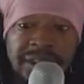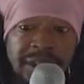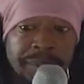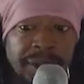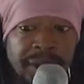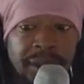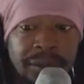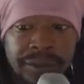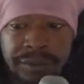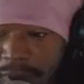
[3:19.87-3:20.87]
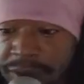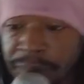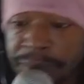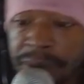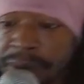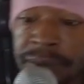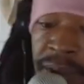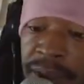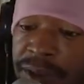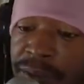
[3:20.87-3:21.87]
something else? Something
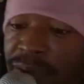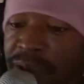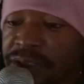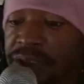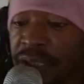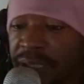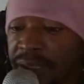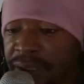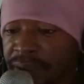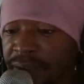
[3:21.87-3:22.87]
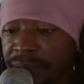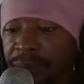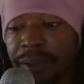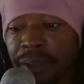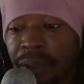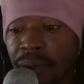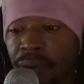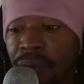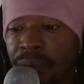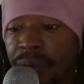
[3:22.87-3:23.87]
a little less shiny, but a
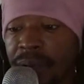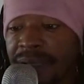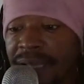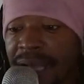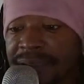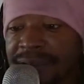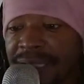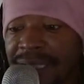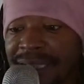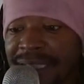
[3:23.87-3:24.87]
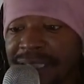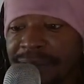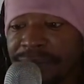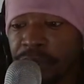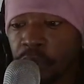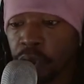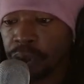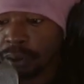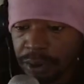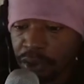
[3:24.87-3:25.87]
whole lot leafier.
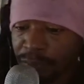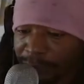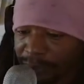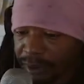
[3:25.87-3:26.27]
You might be